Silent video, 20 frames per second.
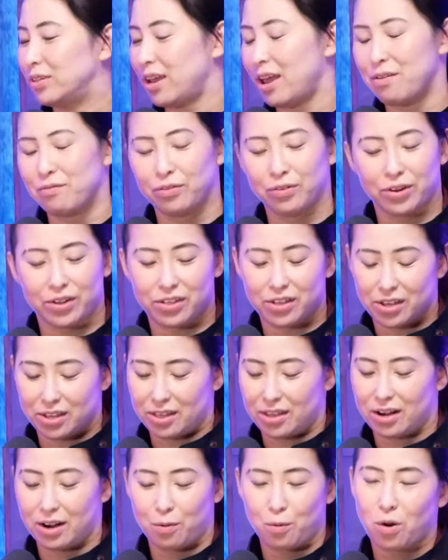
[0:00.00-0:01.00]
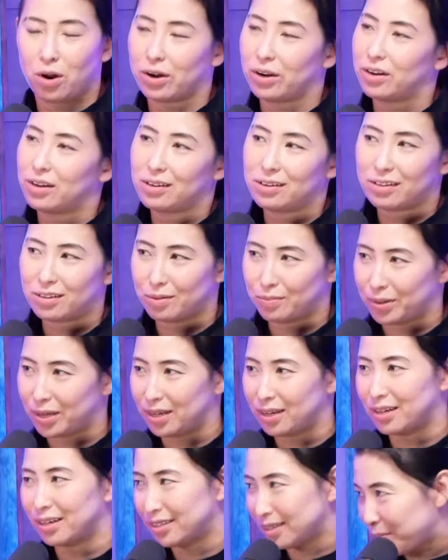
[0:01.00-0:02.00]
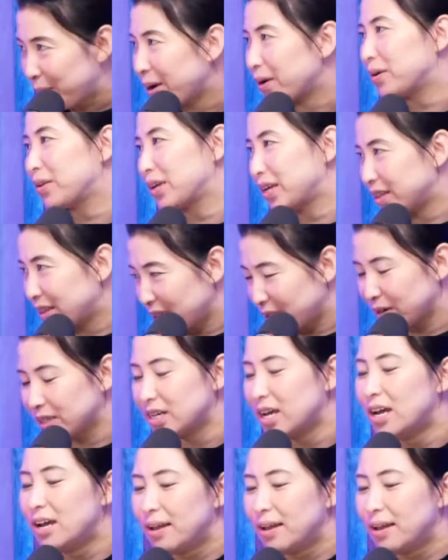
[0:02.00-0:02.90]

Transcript: everything that I wanted it to be, because apparently there's,